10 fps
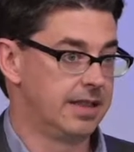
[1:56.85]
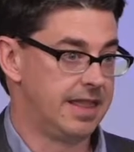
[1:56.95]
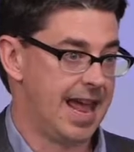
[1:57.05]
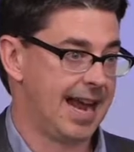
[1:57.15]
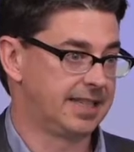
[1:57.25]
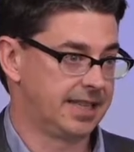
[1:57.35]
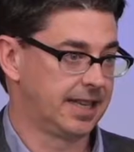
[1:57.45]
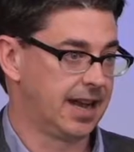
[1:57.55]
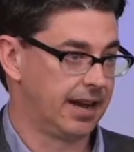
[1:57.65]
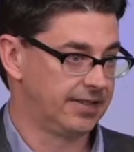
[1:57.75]
that's the
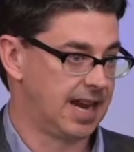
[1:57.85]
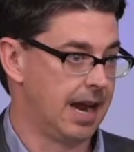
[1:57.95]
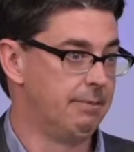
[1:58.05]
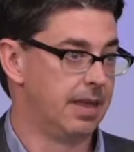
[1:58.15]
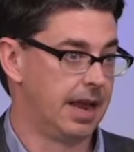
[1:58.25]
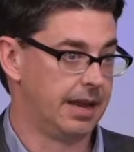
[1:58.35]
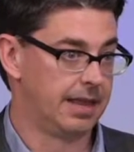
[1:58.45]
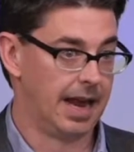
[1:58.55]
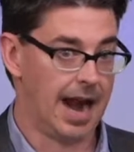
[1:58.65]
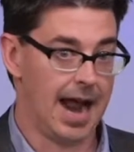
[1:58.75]
kind of time
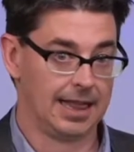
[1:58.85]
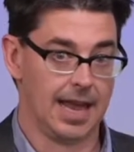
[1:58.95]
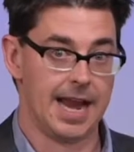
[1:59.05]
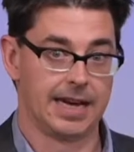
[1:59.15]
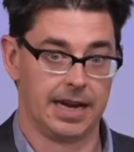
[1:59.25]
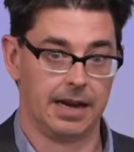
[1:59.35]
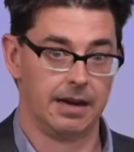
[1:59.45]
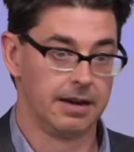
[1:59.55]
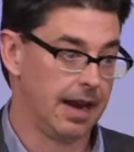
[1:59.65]
that I like and